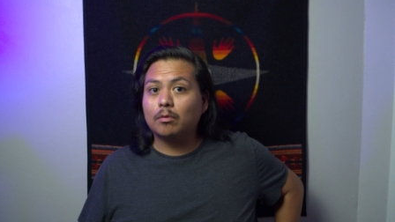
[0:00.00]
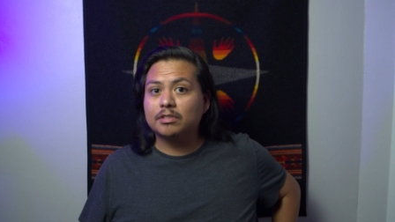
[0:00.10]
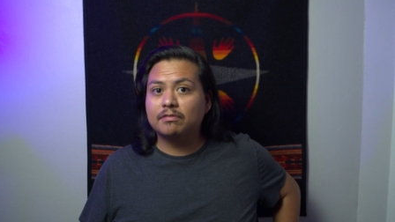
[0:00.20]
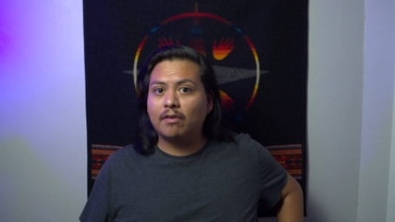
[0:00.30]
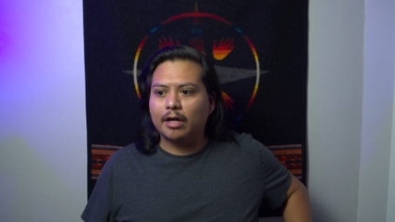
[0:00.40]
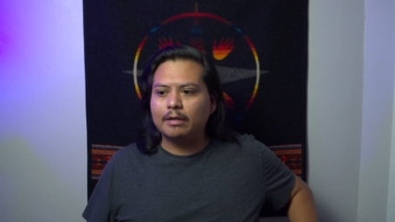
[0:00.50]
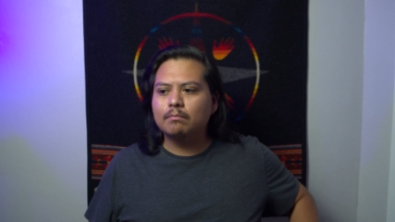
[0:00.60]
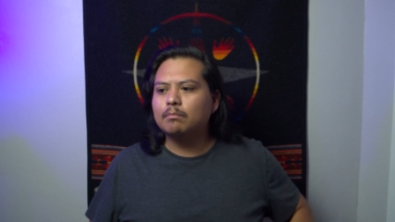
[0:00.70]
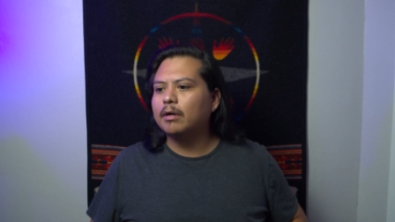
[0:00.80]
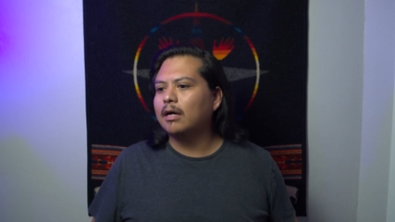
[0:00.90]
it was
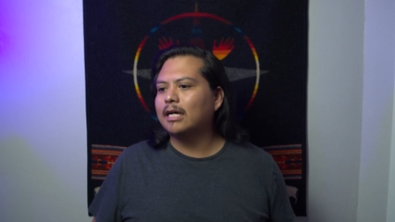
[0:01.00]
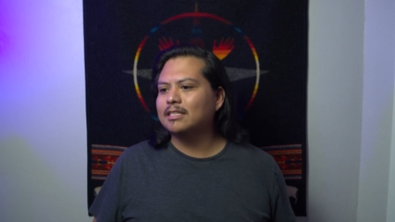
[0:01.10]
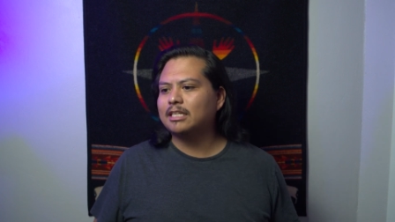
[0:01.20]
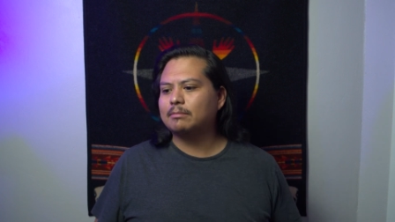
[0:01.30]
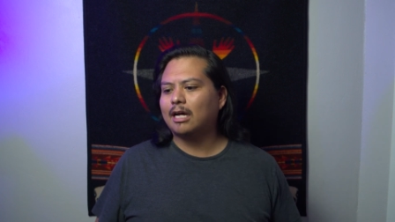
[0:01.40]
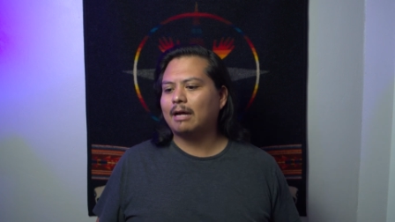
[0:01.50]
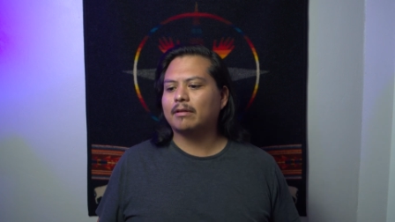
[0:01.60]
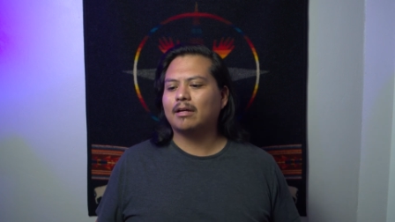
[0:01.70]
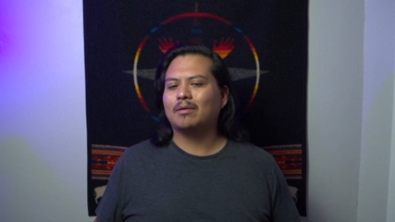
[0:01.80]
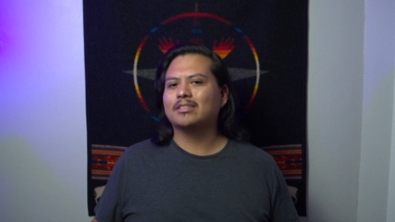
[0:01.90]
fun, but at the same time,
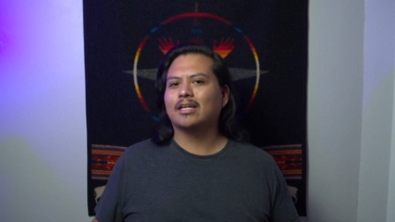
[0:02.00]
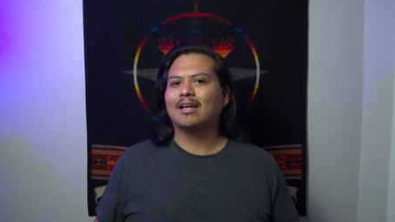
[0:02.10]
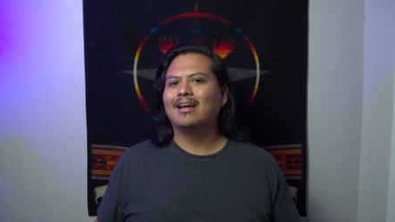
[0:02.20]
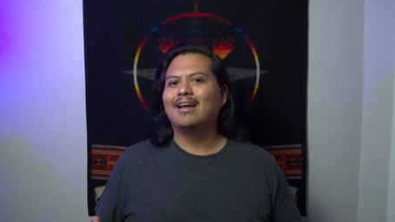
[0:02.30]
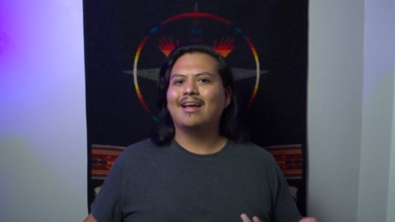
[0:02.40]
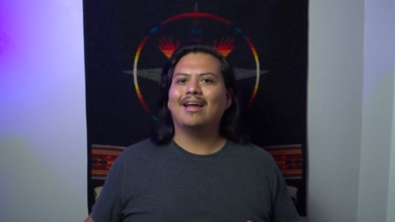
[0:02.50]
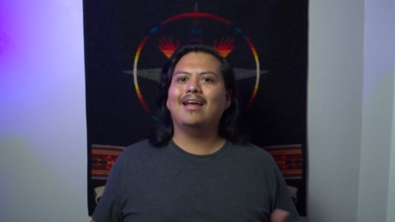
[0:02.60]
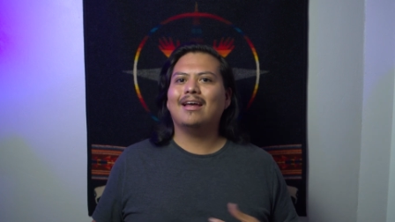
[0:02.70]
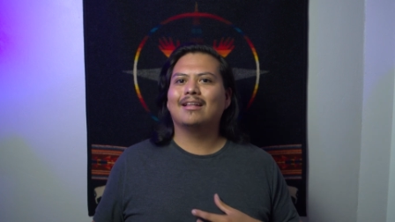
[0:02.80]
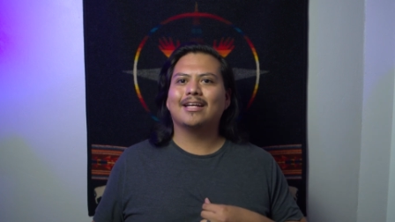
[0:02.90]
I thought it was like,
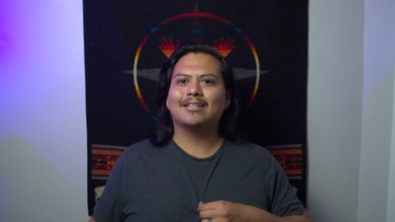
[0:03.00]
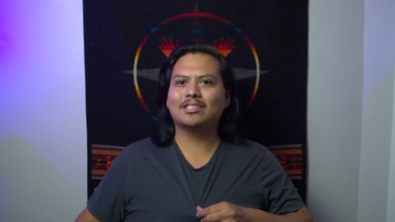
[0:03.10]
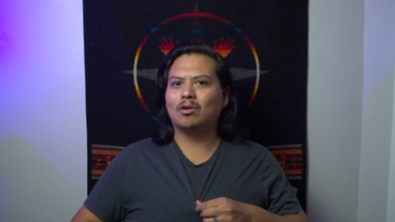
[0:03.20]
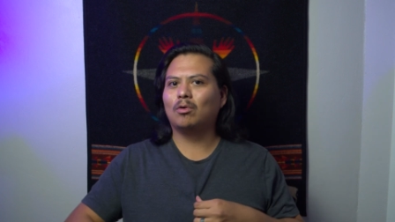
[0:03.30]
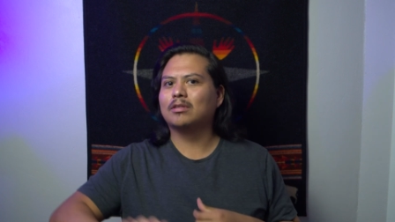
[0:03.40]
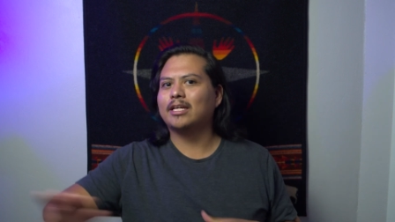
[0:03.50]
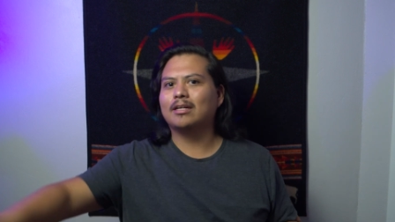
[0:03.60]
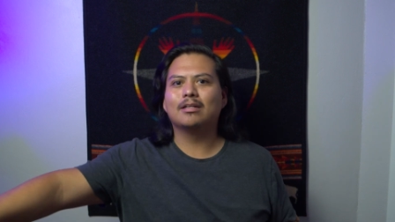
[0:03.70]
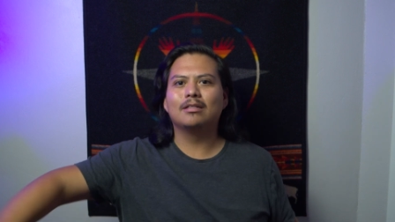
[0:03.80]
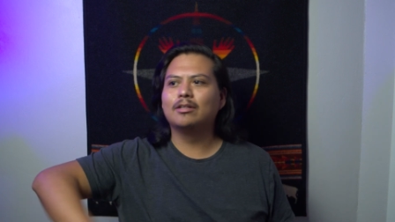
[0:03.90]
eh, like, this whole thing
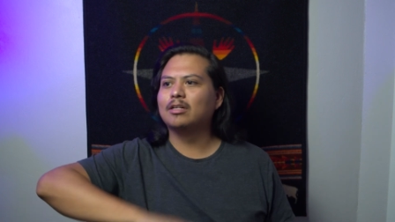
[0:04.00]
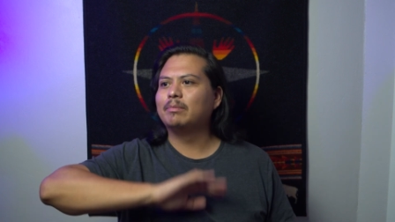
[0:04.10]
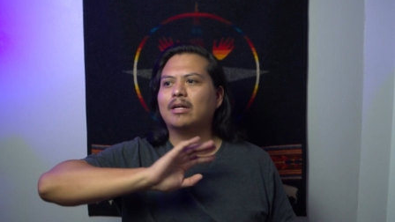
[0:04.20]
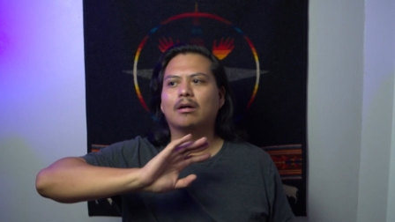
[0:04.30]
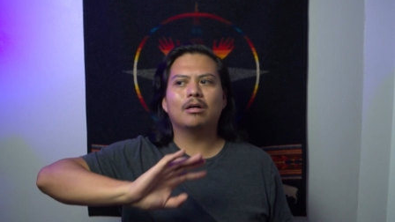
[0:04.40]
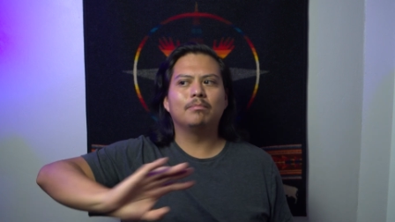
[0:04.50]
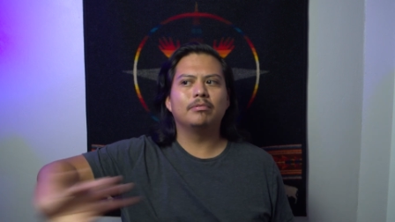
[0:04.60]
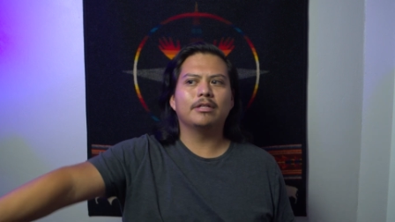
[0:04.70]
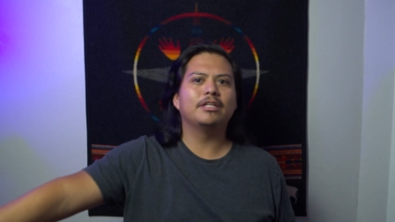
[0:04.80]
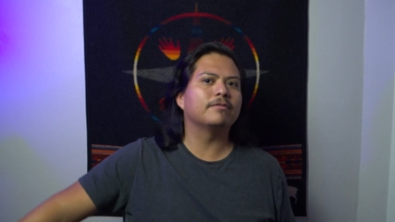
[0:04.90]
could have literally been a
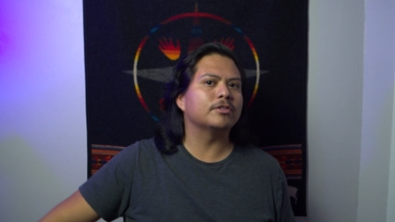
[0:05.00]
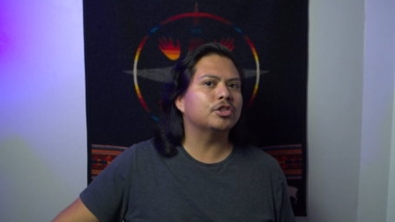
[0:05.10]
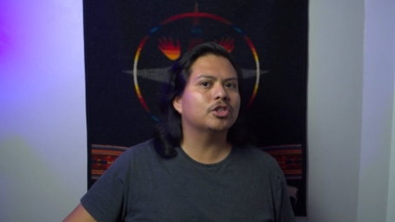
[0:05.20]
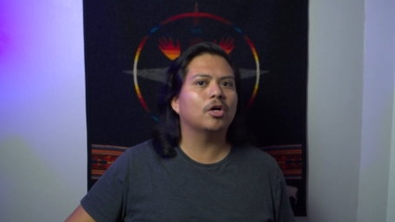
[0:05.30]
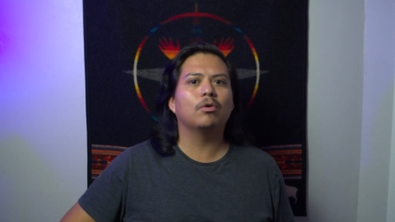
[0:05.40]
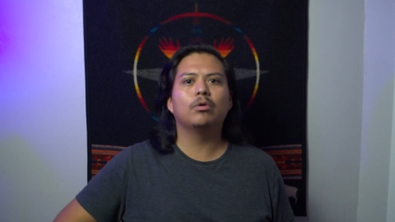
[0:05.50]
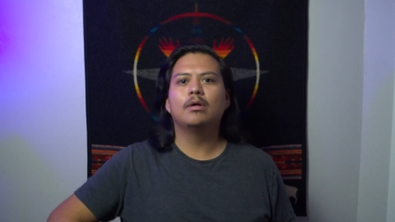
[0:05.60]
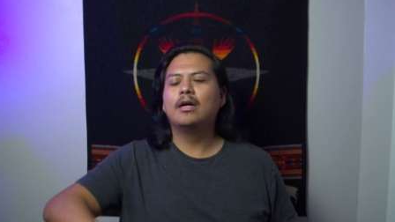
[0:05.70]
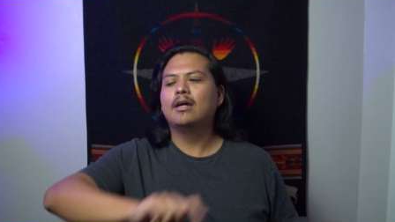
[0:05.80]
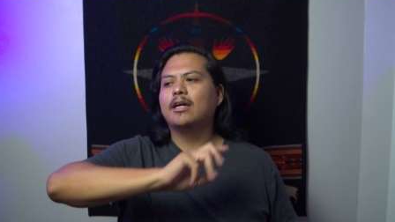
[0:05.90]
completely different
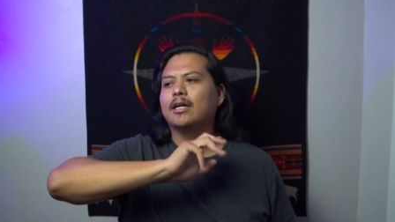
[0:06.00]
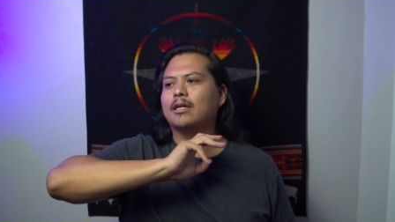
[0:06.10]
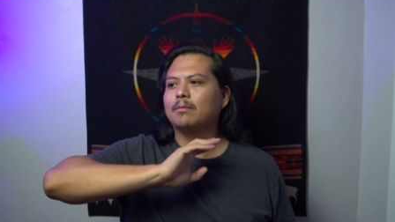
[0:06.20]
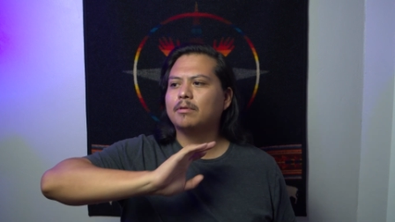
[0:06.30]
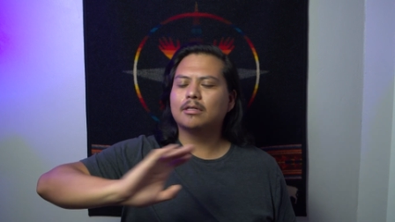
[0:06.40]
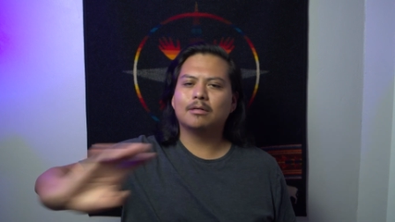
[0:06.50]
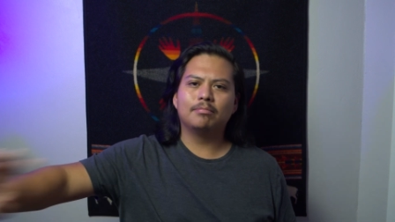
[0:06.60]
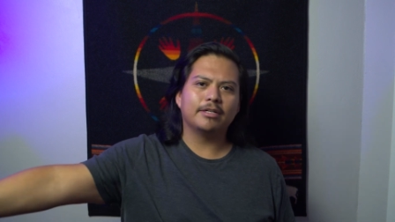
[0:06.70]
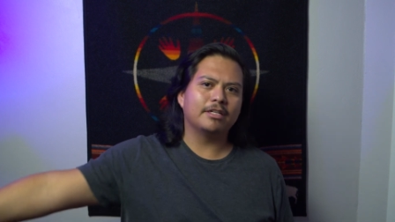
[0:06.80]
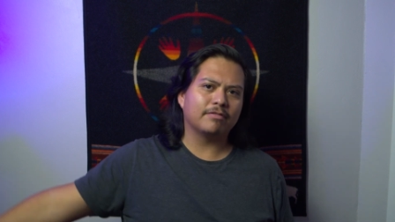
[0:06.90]
show. It could have been a
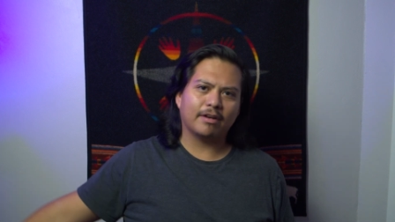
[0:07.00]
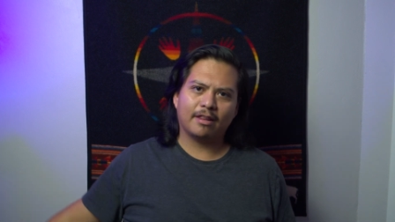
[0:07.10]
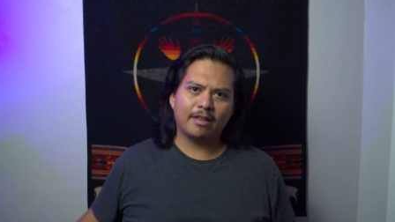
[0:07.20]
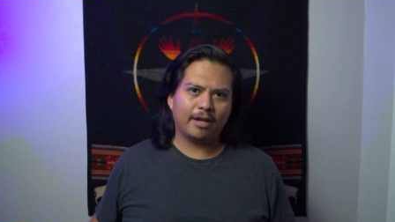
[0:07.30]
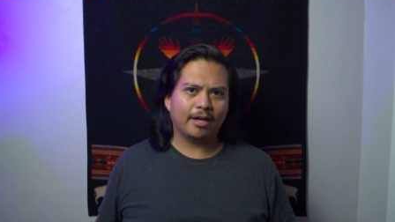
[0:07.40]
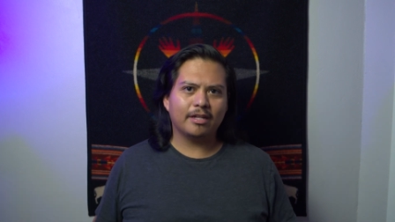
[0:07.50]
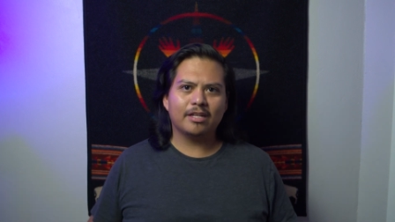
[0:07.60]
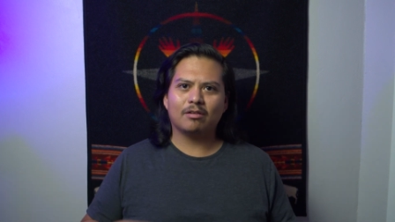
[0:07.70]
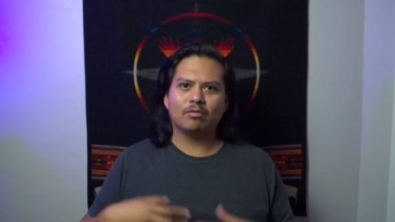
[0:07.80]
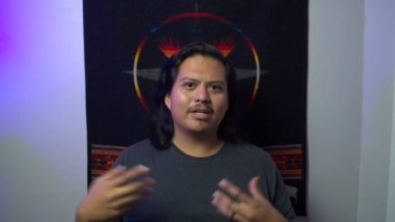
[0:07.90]
completely different thing. It
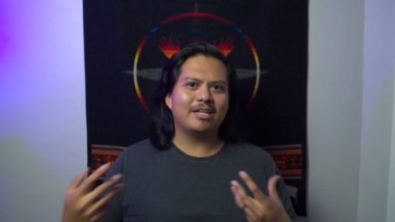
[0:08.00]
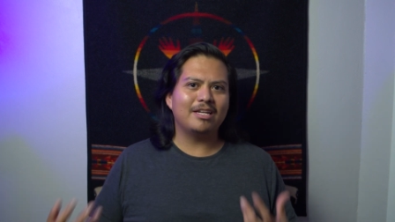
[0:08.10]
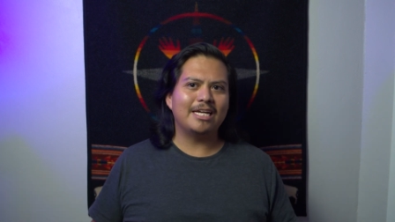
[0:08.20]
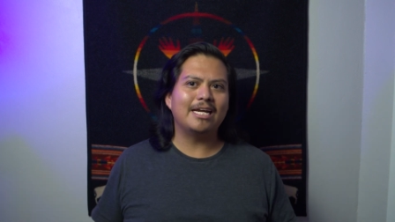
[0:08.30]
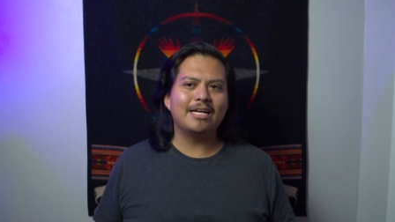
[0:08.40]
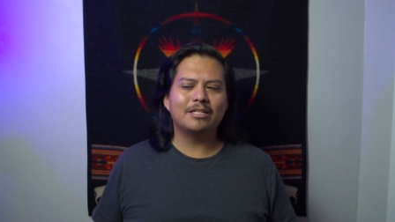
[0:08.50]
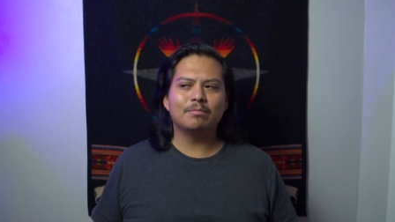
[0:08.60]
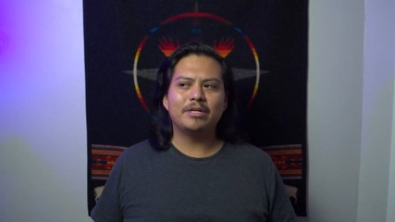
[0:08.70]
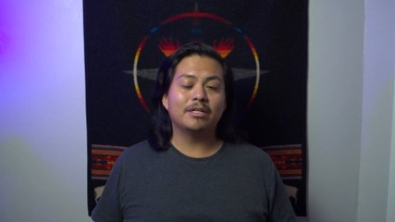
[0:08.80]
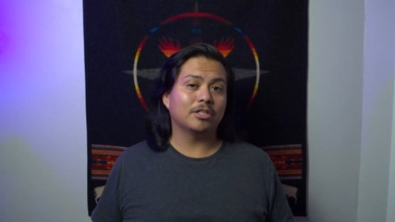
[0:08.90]
didn't really need
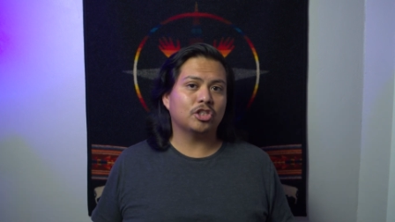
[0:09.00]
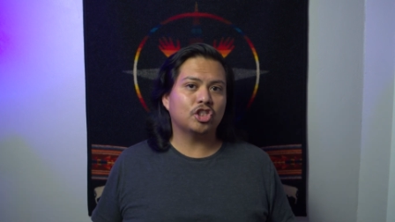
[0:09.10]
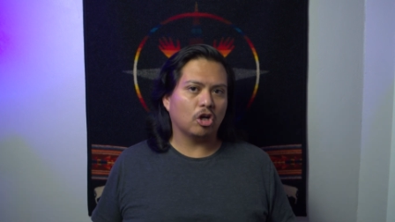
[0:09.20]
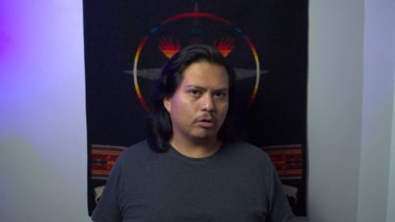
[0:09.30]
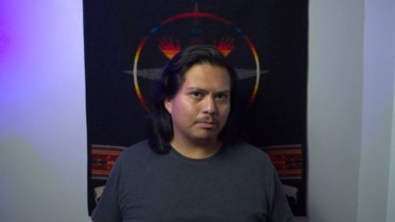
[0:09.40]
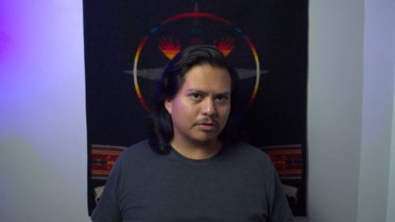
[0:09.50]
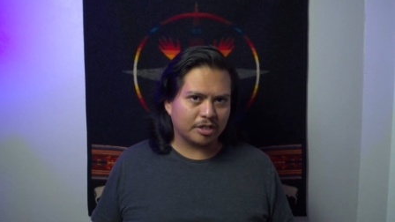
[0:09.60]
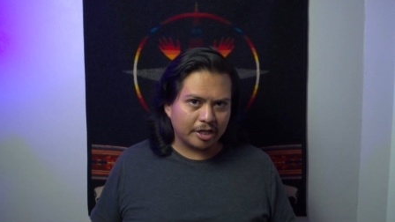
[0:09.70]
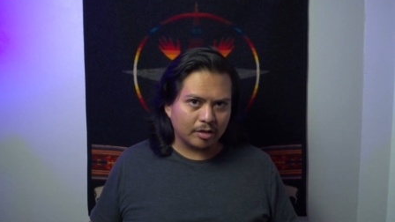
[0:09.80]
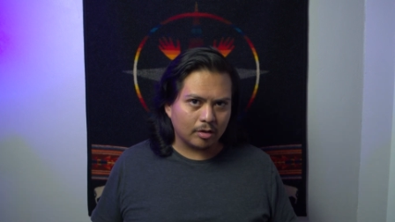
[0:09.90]
to be in this show in
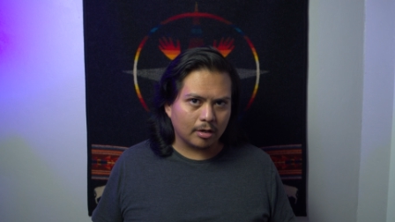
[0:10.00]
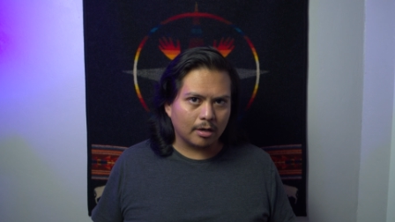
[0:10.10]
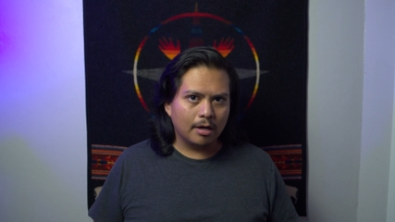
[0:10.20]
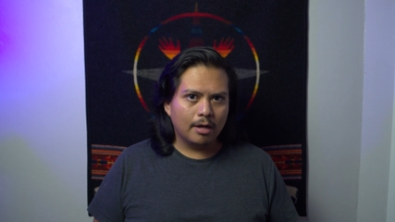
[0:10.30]
particular.